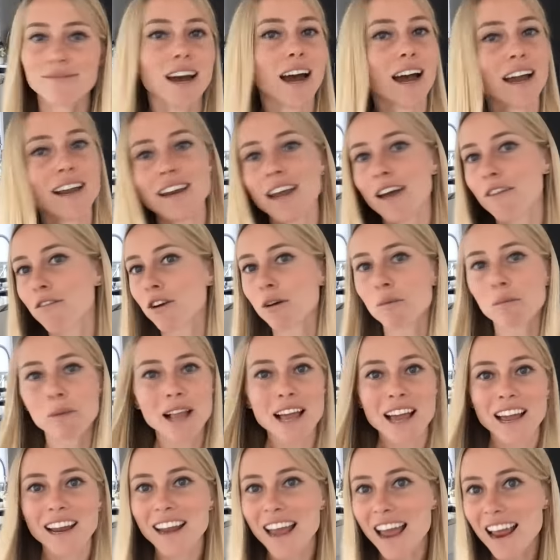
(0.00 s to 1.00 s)
I never
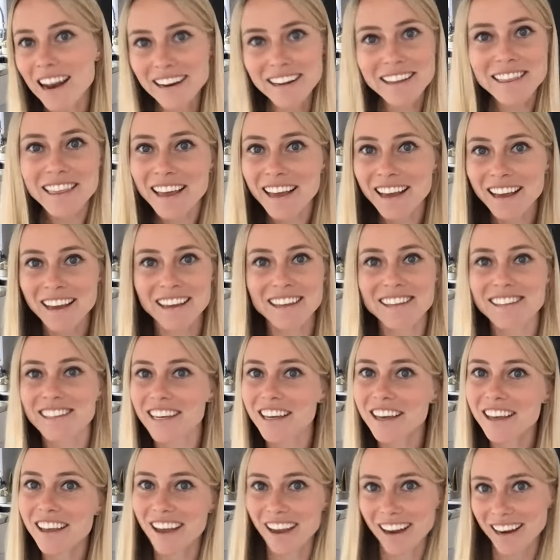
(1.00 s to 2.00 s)
plan anything
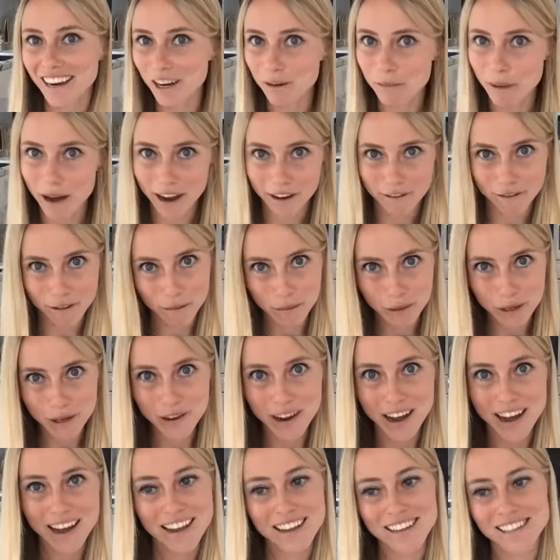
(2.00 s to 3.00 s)
until I hear back from you
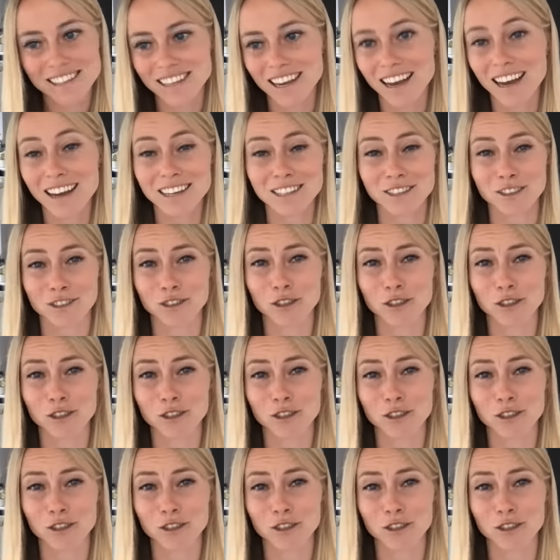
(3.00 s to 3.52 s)
guys because uh,